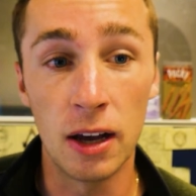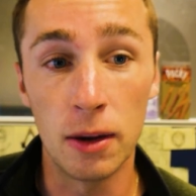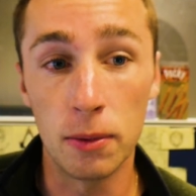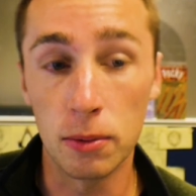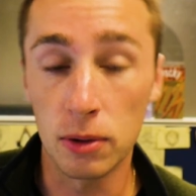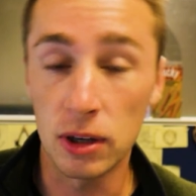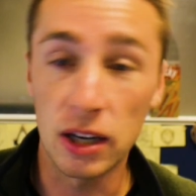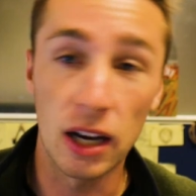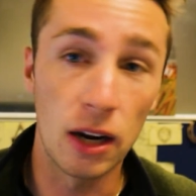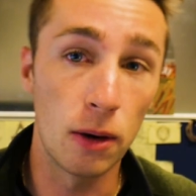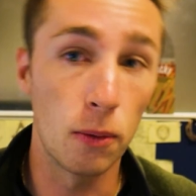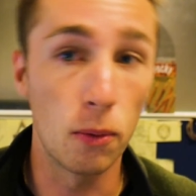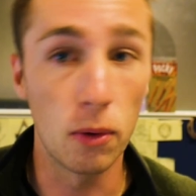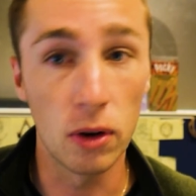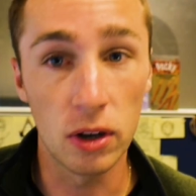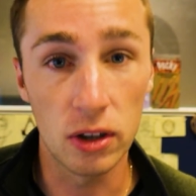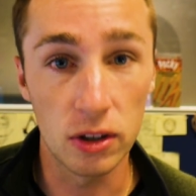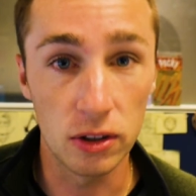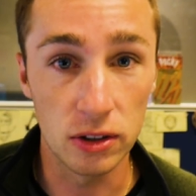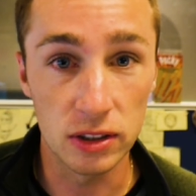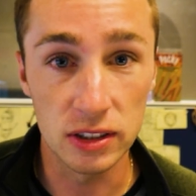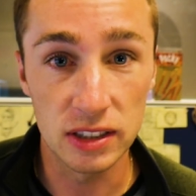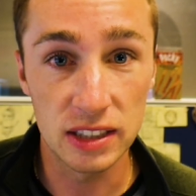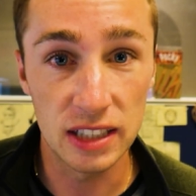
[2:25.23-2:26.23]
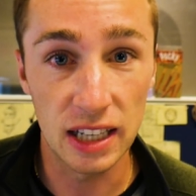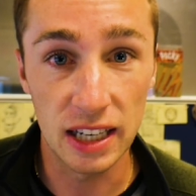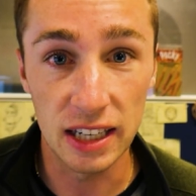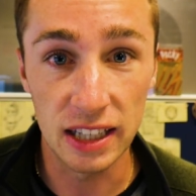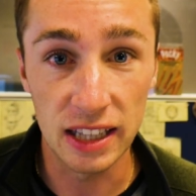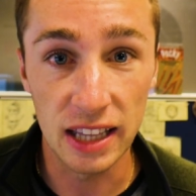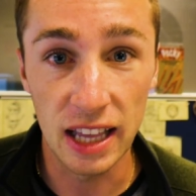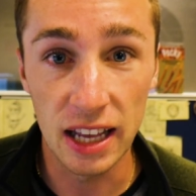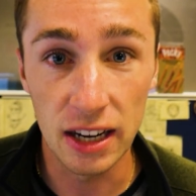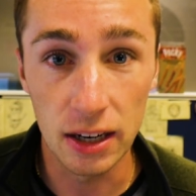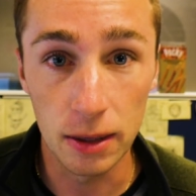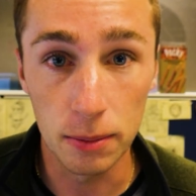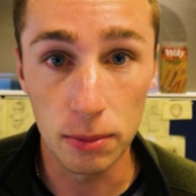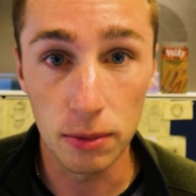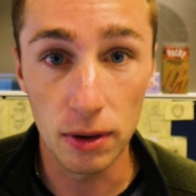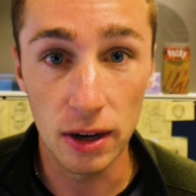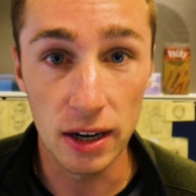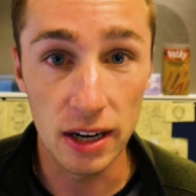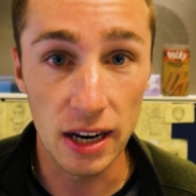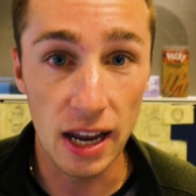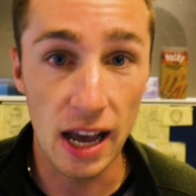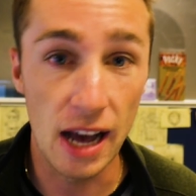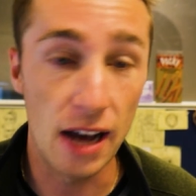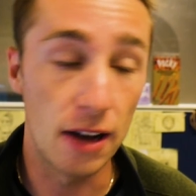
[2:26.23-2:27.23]
We're kind of working on setting that up
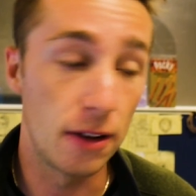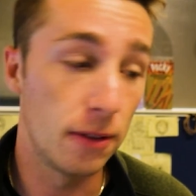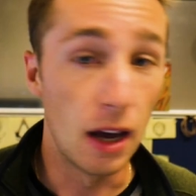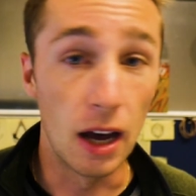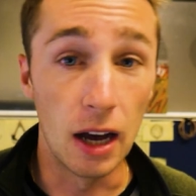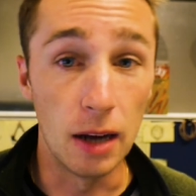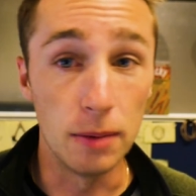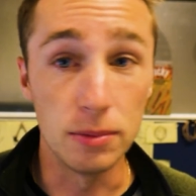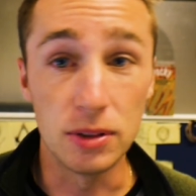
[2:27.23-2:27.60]
right now.